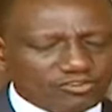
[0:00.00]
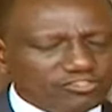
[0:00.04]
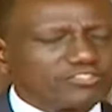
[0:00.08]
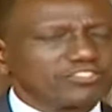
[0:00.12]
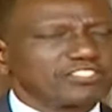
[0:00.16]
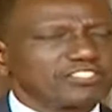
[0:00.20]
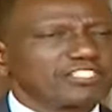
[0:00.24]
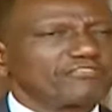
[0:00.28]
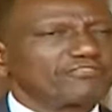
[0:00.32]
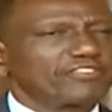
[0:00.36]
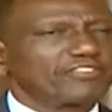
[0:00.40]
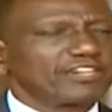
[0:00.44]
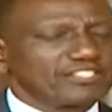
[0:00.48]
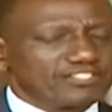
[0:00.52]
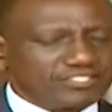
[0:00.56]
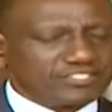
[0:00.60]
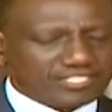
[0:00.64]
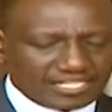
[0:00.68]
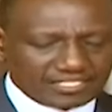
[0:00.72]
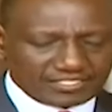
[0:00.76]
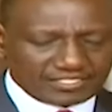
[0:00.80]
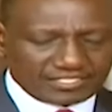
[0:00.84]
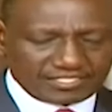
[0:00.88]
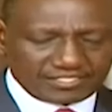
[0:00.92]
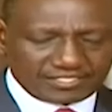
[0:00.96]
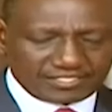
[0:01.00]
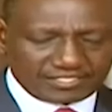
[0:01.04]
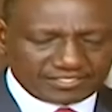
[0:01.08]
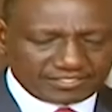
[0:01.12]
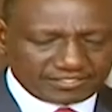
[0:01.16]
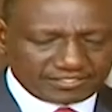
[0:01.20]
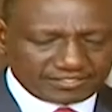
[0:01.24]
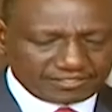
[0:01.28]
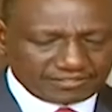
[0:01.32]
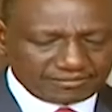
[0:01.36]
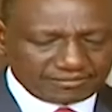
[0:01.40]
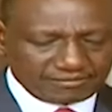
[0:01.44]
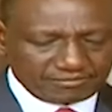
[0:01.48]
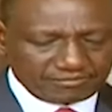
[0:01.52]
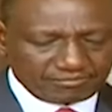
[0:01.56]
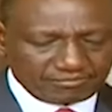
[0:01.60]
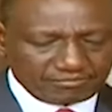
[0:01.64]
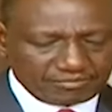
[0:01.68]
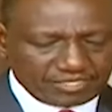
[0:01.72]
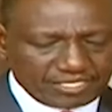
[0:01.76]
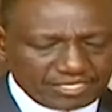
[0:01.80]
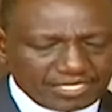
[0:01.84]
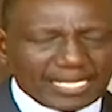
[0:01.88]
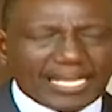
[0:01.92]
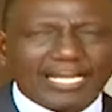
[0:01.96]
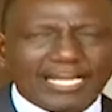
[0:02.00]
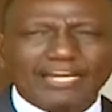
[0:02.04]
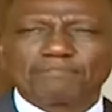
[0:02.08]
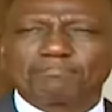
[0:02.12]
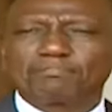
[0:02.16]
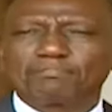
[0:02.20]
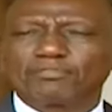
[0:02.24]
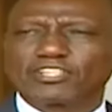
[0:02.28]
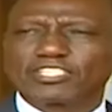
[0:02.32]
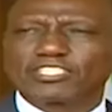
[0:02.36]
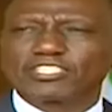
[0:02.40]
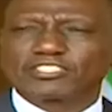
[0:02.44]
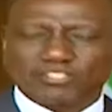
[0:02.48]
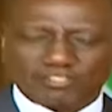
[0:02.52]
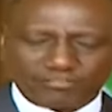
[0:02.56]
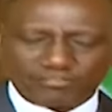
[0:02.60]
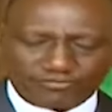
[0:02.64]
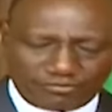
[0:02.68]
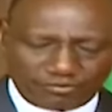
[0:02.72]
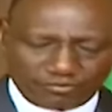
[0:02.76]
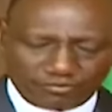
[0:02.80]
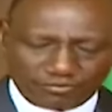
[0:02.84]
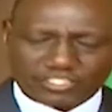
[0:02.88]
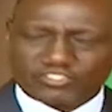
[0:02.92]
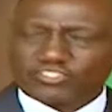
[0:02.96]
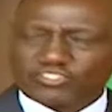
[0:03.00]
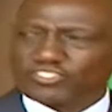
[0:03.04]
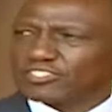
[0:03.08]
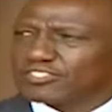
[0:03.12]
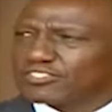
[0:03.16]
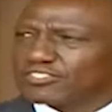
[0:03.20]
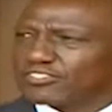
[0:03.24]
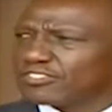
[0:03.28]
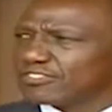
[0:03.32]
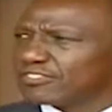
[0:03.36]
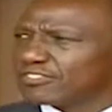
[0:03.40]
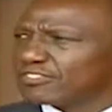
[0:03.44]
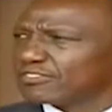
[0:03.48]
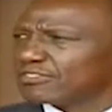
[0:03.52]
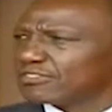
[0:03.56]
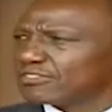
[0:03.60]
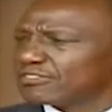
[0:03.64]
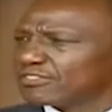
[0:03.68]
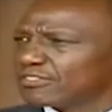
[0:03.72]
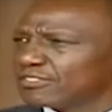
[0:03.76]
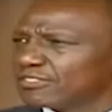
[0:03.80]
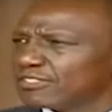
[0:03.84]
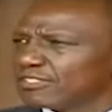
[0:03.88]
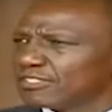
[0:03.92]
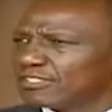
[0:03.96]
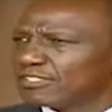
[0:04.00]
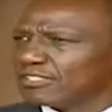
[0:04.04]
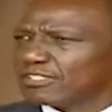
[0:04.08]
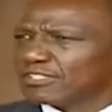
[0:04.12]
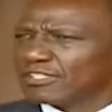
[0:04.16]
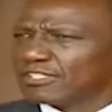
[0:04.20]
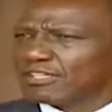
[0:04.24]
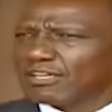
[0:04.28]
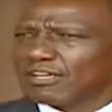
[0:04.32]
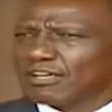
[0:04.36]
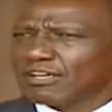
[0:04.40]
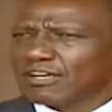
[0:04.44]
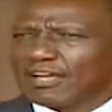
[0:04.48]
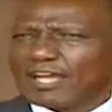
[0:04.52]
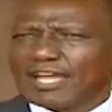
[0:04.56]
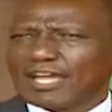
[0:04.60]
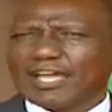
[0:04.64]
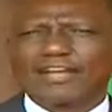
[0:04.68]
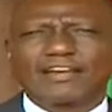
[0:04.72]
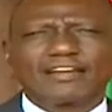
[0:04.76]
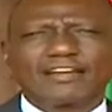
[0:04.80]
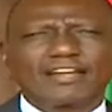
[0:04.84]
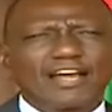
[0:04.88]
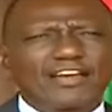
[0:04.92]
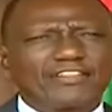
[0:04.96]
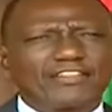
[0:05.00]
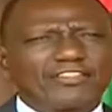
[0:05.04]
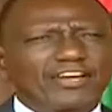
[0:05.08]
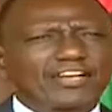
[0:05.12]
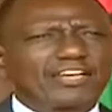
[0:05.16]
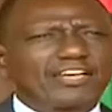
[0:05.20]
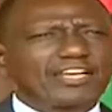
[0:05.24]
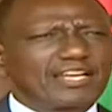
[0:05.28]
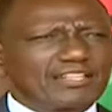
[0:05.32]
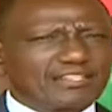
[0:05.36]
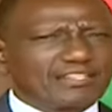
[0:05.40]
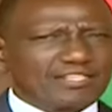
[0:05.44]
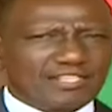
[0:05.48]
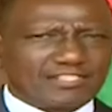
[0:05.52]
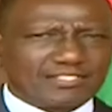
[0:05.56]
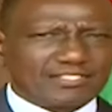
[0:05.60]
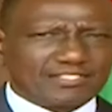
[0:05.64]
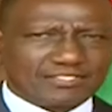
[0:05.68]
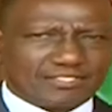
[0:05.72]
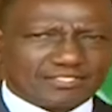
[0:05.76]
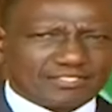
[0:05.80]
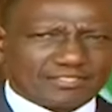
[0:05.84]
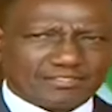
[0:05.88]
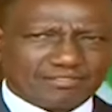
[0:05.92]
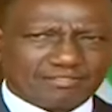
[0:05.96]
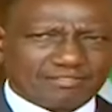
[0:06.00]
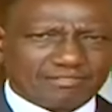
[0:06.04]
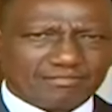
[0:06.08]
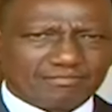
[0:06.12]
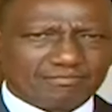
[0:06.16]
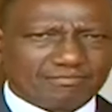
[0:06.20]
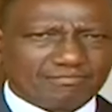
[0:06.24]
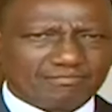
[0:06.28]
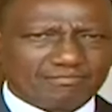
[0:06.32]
across different sectors and political formations and other Kenyans,